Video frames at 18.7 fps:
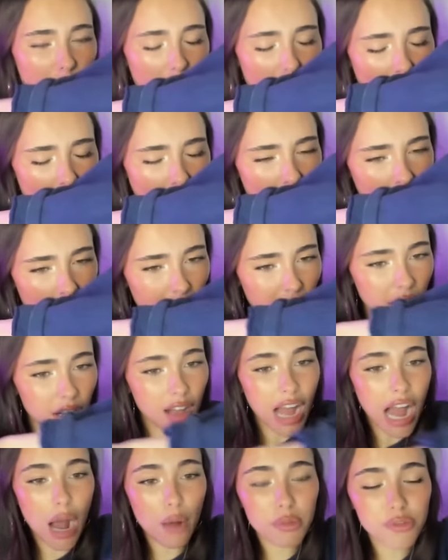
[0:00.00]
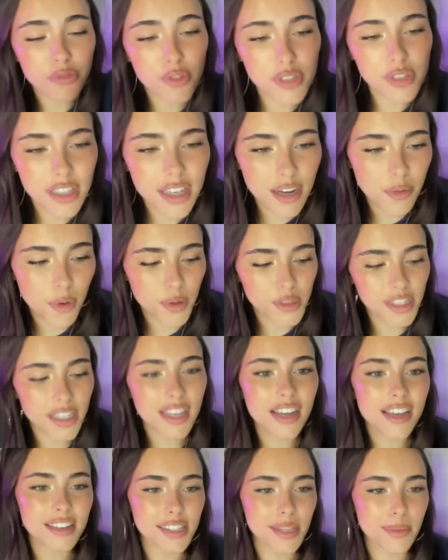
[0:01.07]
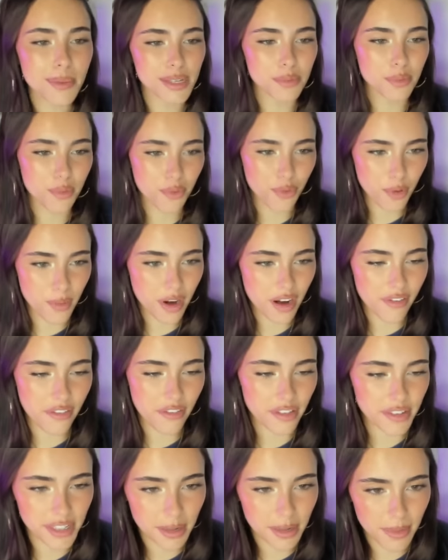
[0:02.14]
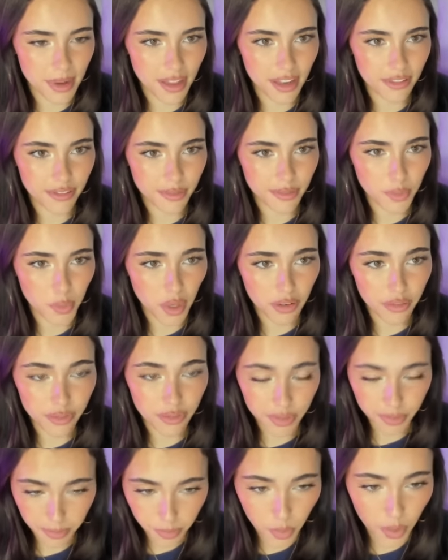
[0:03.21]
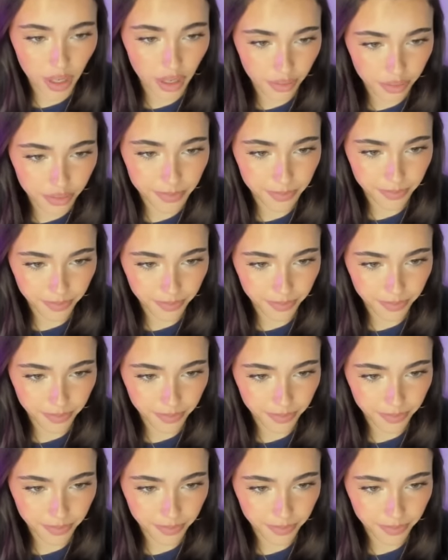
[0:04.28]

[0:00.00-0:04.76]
How was Rosalia? Rosalia is the best performer I've ever seen in my life. One of, one of.